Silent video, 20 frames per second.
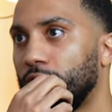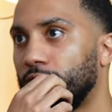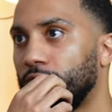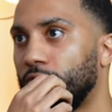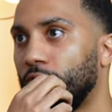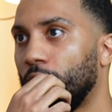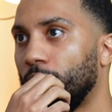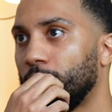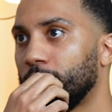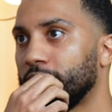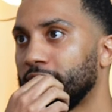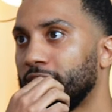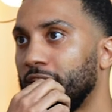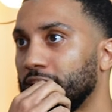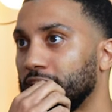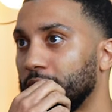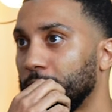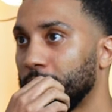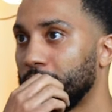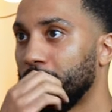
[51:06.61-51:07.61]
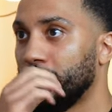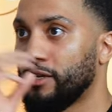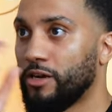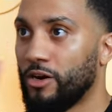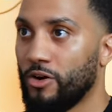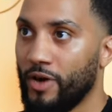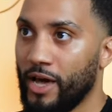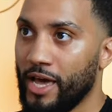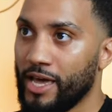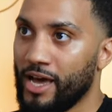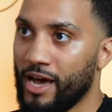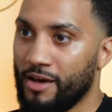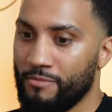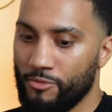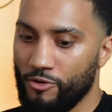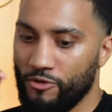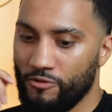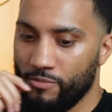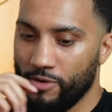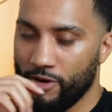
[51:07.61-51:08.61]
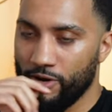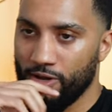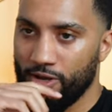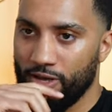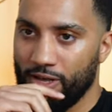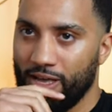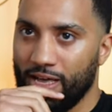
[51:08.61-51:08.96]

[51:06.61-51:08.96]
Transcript: from ChatGPT and the whole AI movement.